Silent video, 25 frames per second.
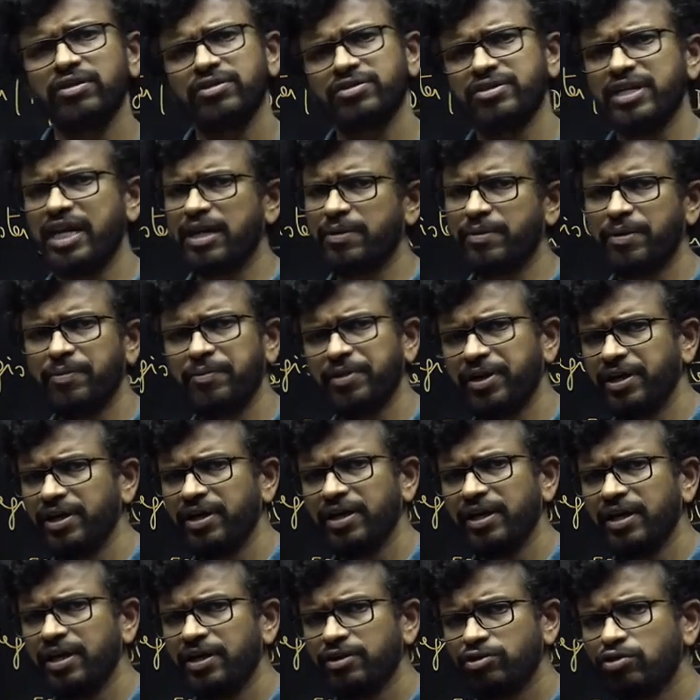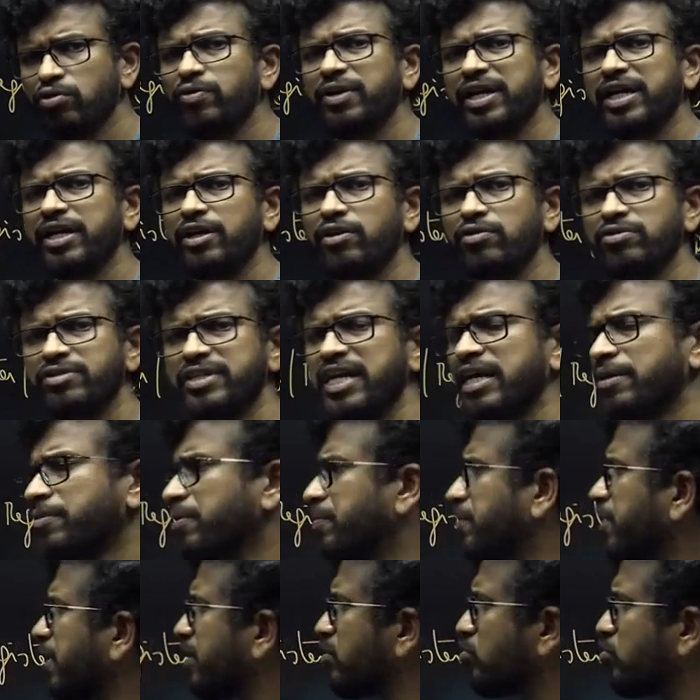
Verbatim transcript: stack memory, storing into stack memory.